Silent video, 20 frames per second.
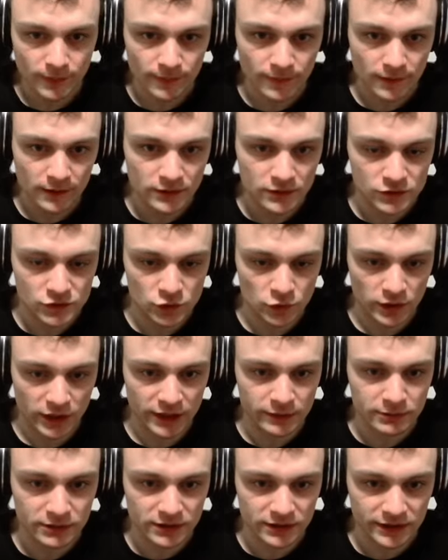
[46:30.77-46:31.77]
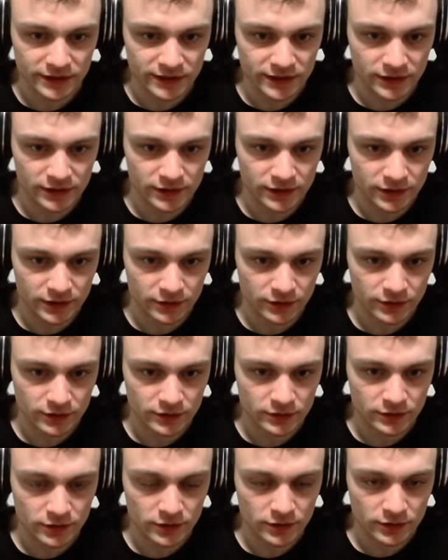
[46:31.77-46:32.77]
so I'm clicking here,
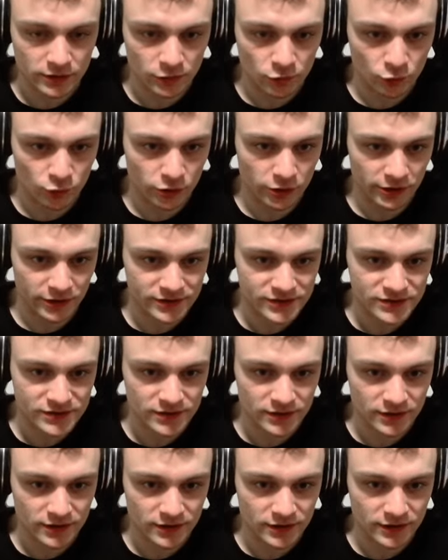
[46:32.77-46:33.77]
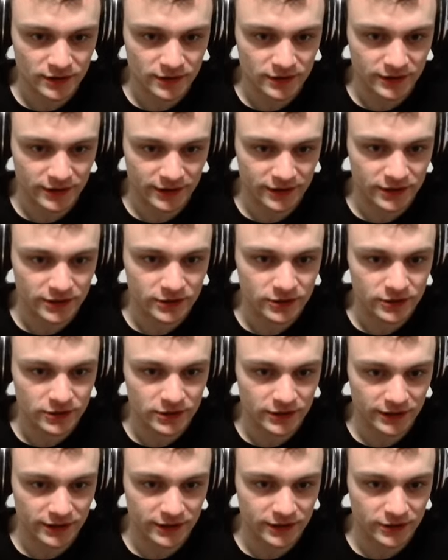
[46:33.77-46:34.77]
works. Click here,
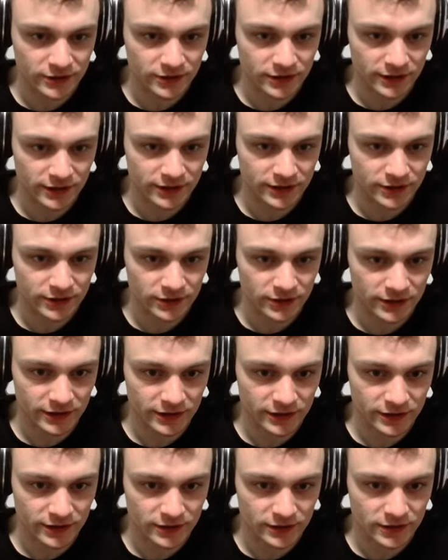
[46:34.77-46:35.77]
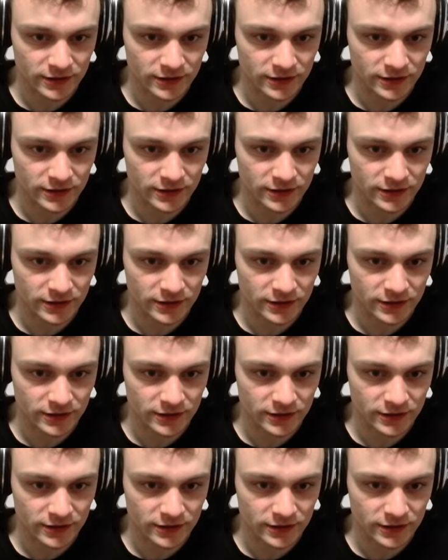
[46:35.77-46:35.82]
click here, click here, click here.